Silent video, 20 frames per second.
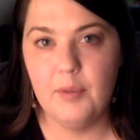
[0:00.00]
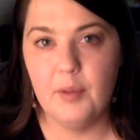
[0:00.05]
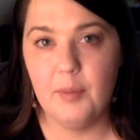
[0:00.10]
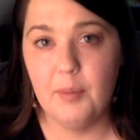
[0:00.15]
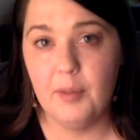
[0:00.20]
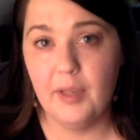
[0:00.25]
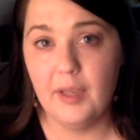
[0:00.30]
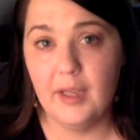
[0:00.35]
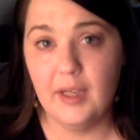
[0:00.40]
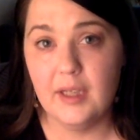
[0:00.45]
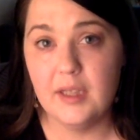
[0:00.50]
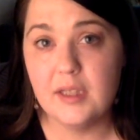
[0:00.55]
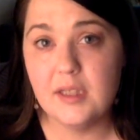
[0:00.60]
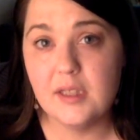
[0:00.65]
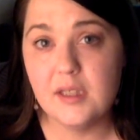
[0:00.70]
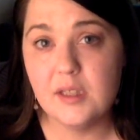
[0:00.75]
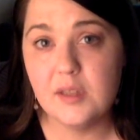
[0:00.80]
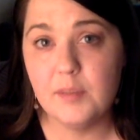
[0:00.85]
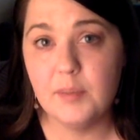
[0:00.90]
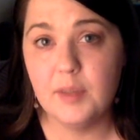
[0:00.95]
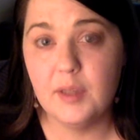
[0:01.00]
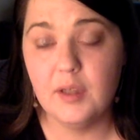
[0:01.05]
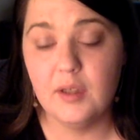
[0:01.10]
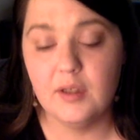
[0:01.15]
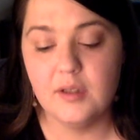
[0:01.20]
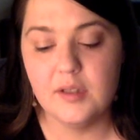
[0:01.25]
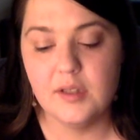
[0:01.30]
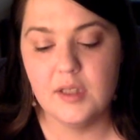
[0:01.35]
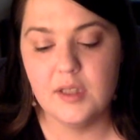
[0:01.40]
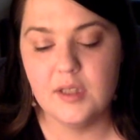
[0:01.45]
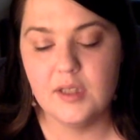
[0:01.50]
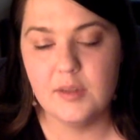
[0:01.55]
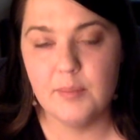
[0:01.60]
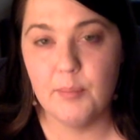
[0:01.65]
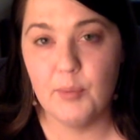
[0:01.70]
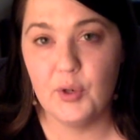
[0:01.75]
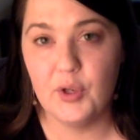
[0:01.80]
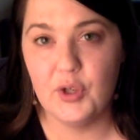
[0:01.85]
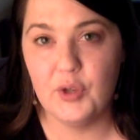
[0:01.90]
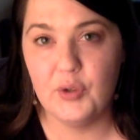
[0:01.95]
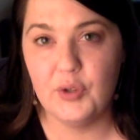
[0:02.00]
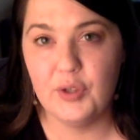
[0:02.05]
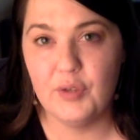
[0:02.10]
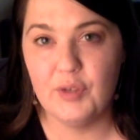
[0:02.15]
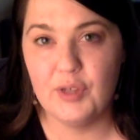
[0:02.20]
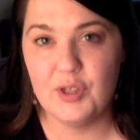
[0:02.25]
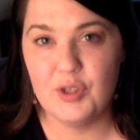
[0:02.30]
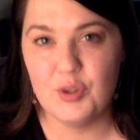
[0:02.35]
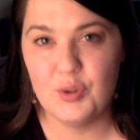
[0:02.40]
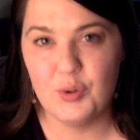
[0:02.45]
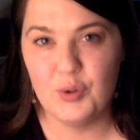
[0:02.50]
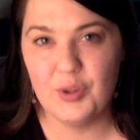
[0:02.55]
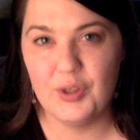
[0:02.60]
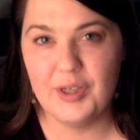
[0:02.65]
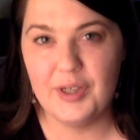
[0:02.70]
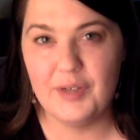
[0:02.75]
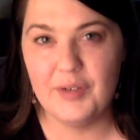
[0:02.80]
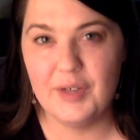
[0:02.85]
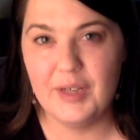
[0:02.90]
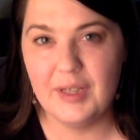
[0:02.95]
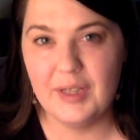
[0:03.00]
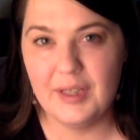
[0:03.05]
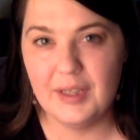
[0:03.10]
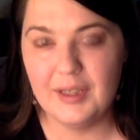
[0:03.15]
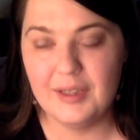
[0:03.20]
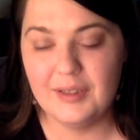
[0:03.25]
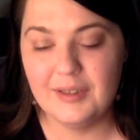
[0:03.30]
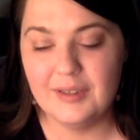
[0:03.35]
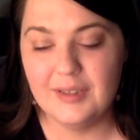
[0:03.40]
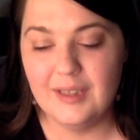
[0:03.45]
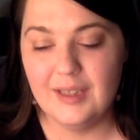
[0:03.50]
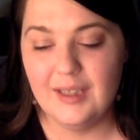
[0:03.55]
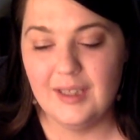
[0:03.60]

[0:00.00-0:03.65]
the planets because it's Mercury retrograde right now,